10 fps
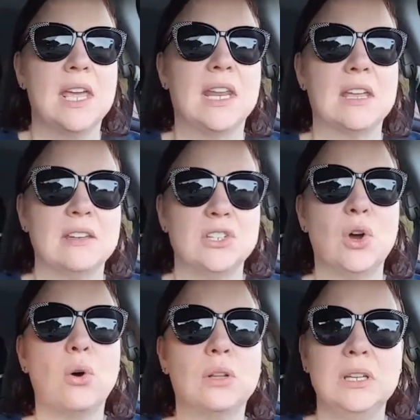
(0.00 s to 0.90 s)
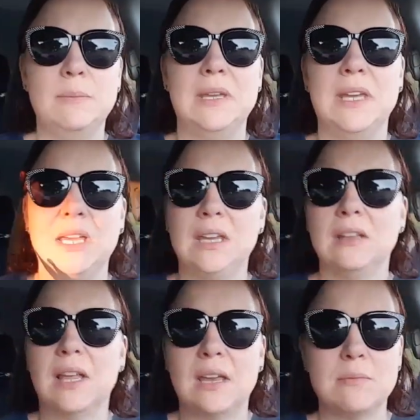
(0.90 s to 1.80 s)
and it can totally be like